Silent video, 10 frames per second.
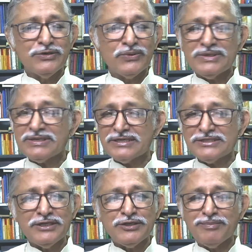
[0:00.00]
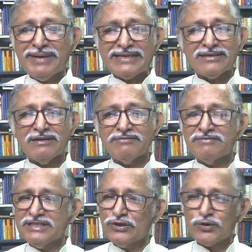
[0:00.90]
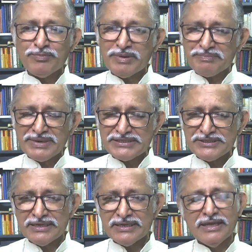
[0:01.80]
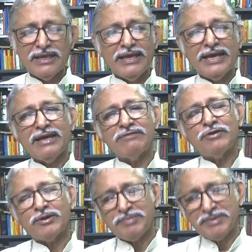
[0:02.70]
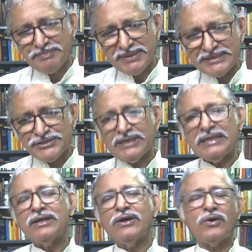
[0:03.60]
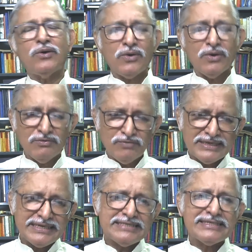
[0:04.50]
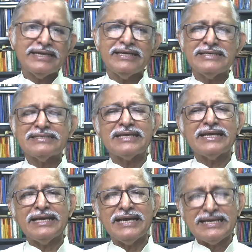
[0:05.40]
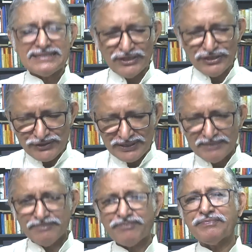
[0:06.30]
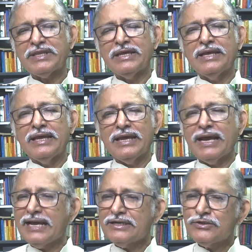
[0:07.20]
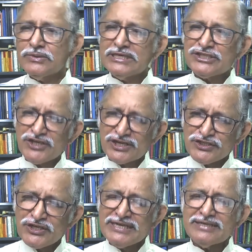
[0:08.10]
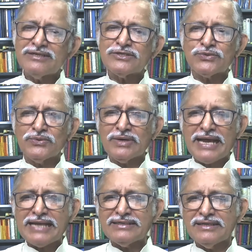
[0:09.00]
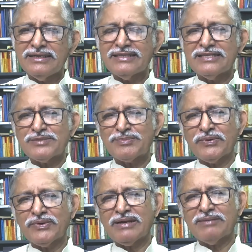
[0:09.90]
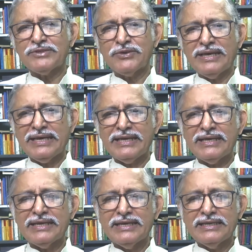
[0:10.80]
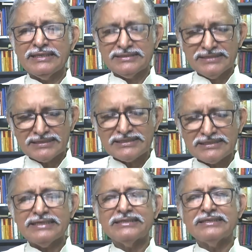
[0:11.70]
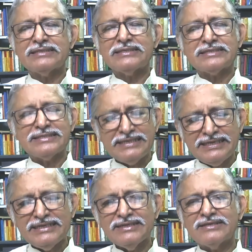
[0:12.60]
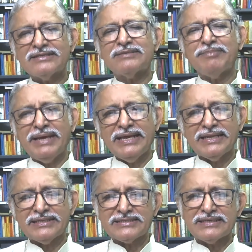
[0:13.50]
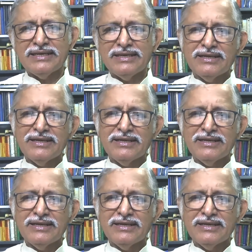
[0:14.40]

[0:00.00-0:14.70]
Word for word: don't rush into battle without preparation. And for preparation, all what I said is essential. And to the church leaders who are attending this program today, church leaders, seniors, parents,